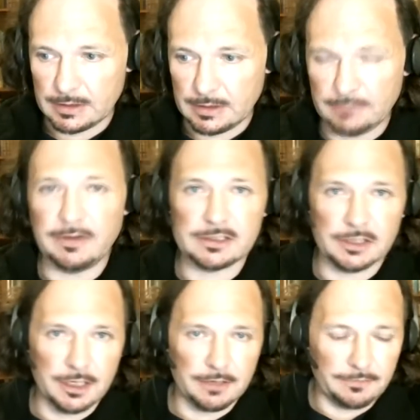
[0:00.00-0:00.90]
in fact, I
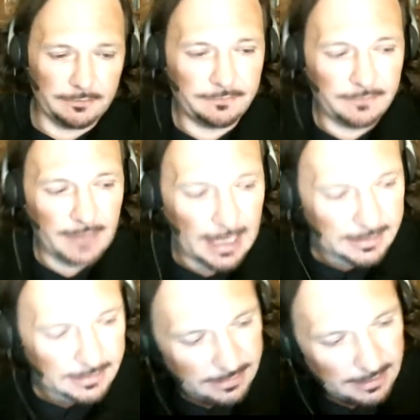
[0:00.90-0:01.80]
know for a
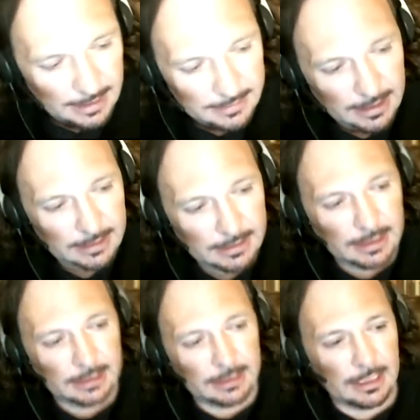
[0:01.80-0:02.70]
fact that
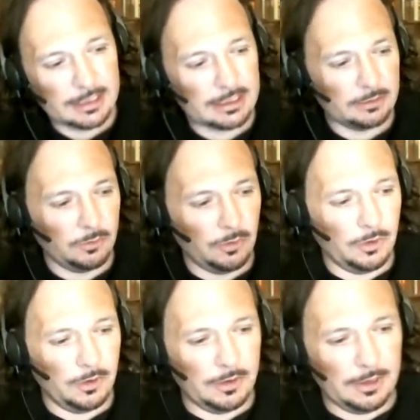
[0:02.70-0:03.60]
they actually
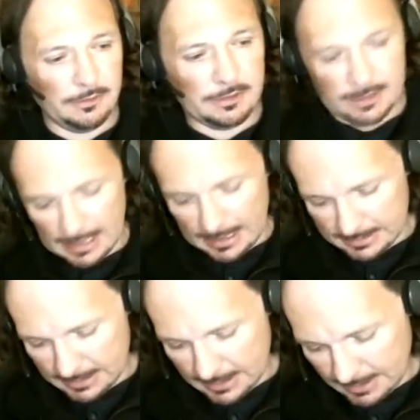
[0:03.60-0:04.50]
were, there is that
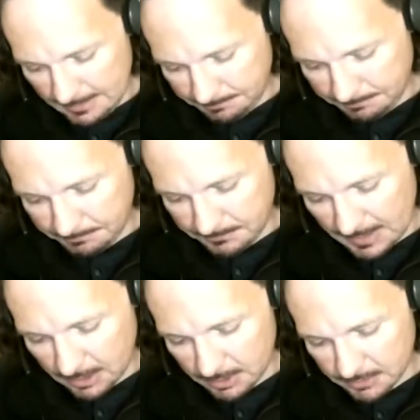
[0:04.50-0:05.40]

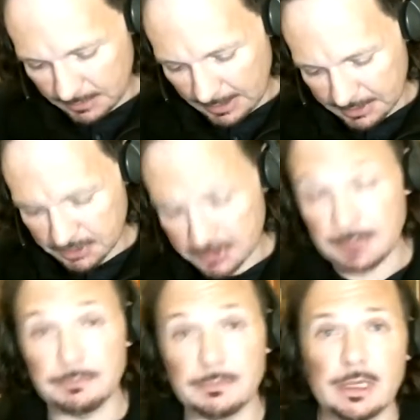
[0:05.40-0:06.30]
that close
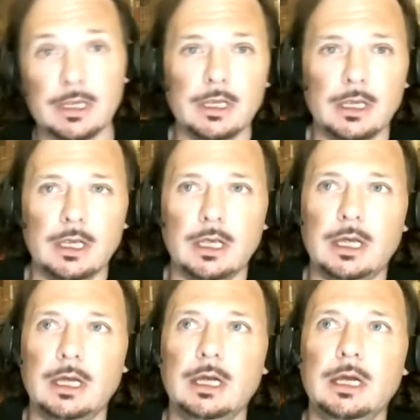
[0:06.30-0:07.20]
relationship
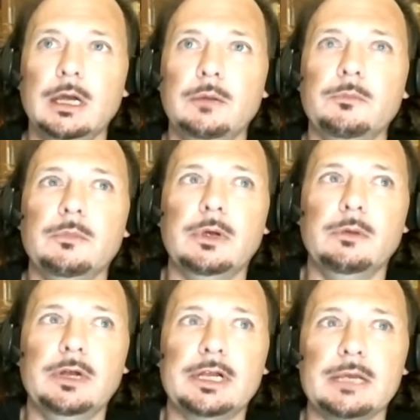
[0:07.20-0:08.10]

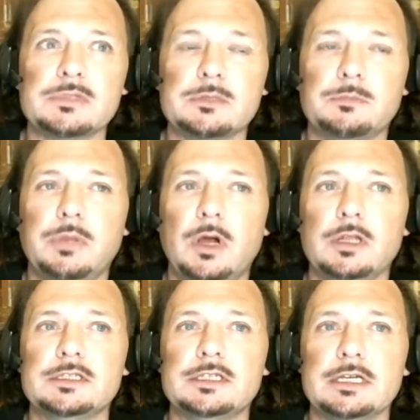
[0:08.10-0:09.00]
when it comes to
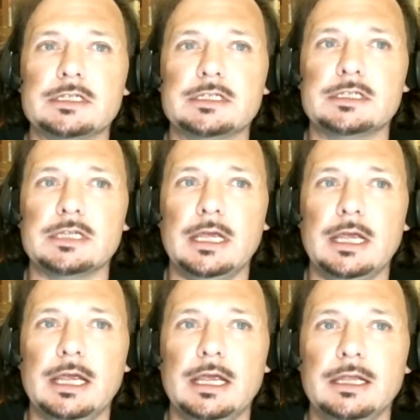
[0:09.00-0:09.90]
politics,
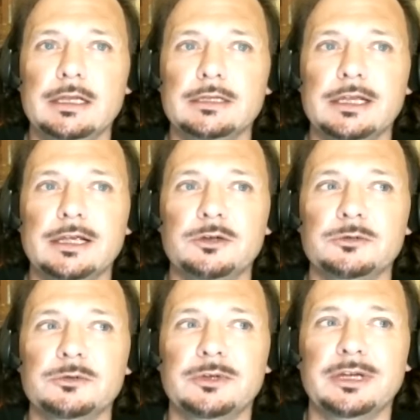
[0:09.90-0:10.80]
and
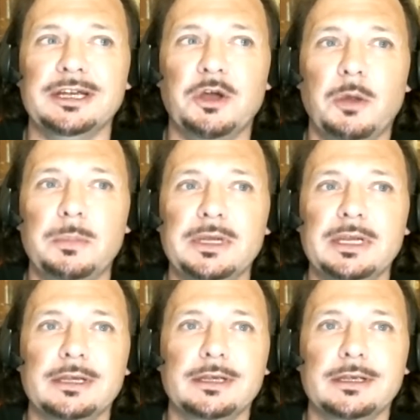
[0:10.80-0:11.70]
they
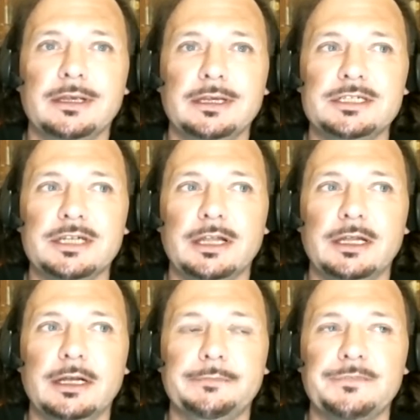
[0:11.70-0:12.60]
copy each
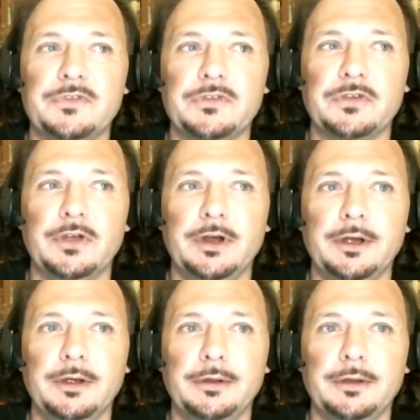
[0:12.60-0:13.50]
other. So